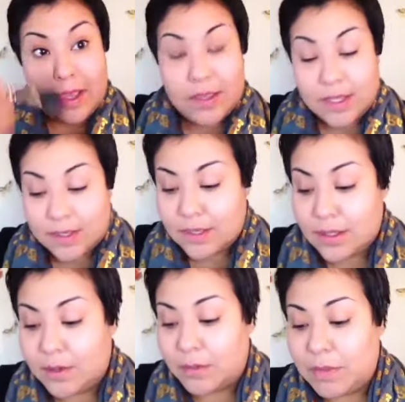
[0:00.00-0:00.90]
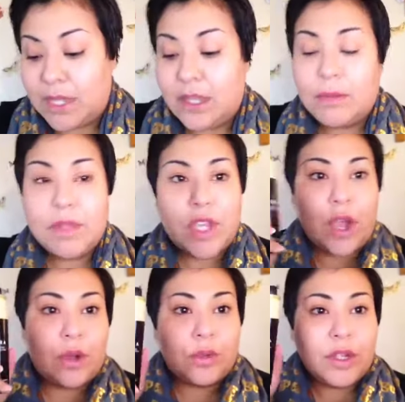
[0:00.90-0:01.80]
This is the medium
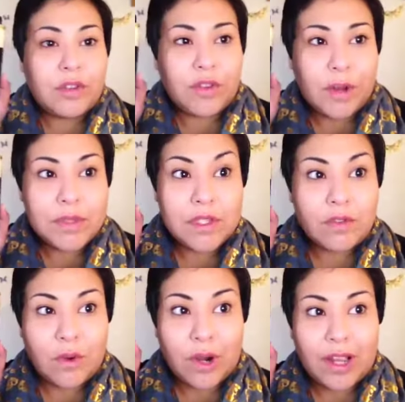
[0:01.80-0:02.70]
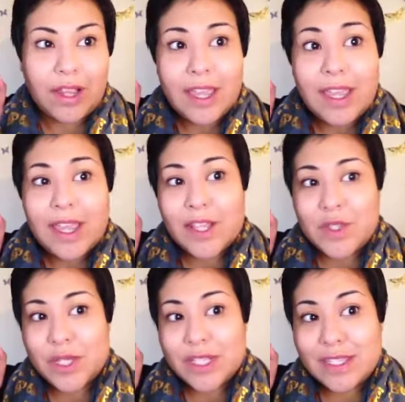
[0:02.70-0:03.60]
tone from Sephora. As
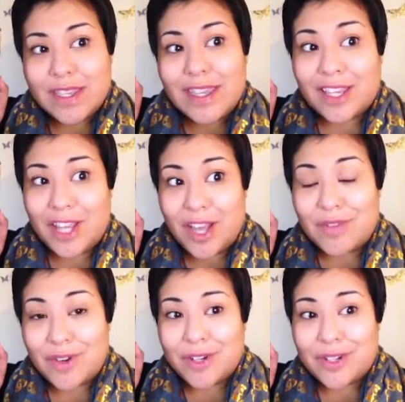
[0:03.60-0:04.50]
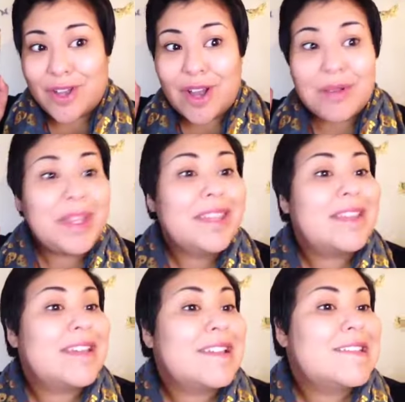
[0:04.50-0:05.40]
you can see, it covered all my
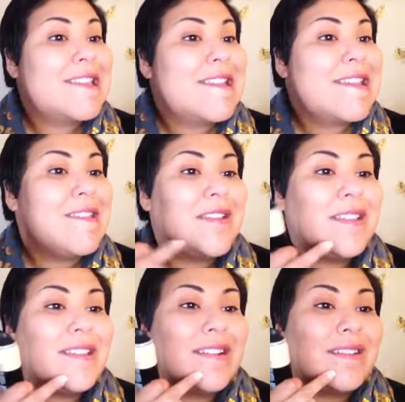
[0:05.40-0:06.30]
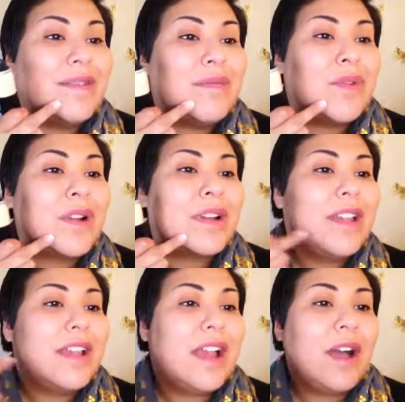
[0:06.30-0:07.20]
gigs. Even a little more
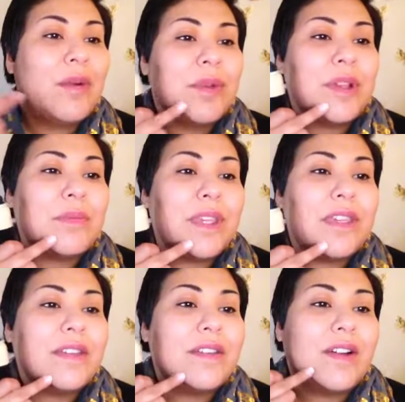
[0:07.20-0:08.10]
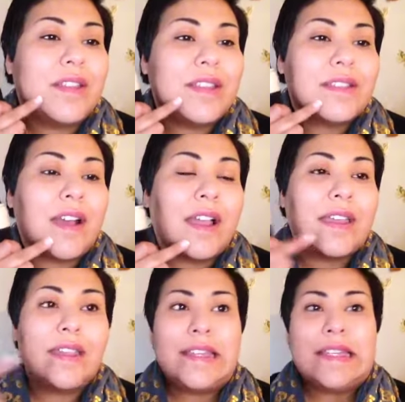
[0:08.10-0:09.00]
help could be on this
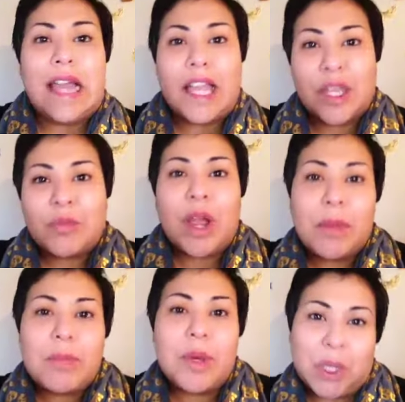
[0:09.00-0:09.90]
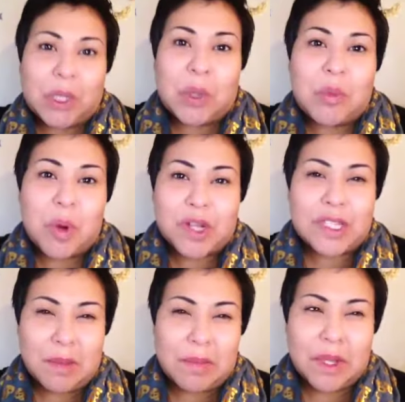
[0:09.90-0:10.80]
guy. I could probably put a little more
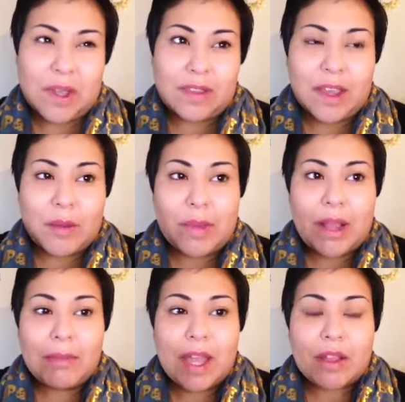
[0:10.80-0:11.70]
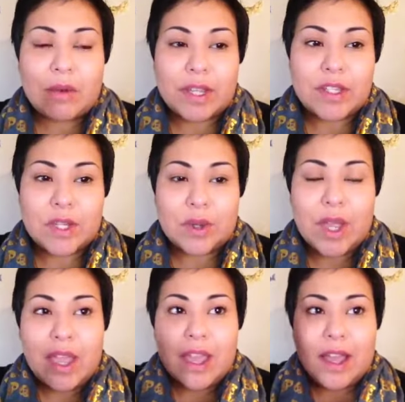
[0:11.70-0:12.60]
something on there, but I'm not going to.
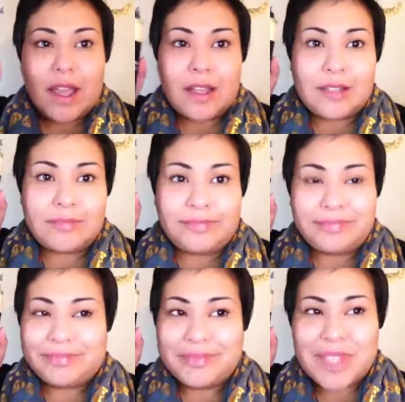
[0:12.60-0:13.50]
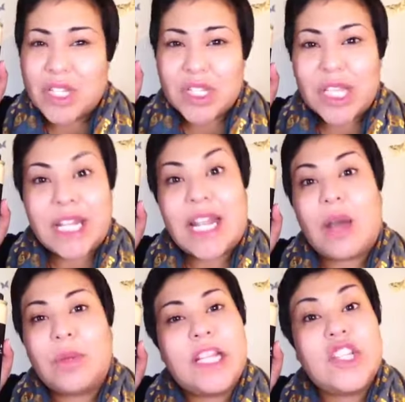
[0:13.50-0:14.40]
Just let it
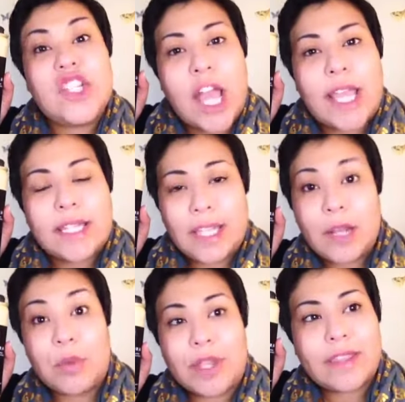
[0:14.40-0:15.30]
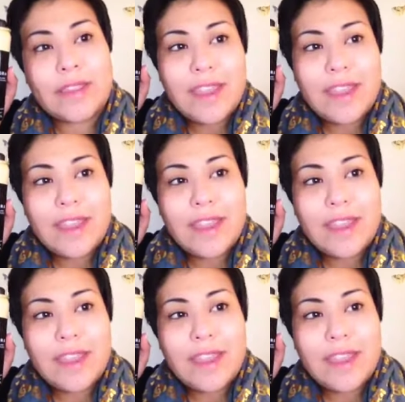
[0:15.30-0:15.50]
out. Let it shine. Let it breathe.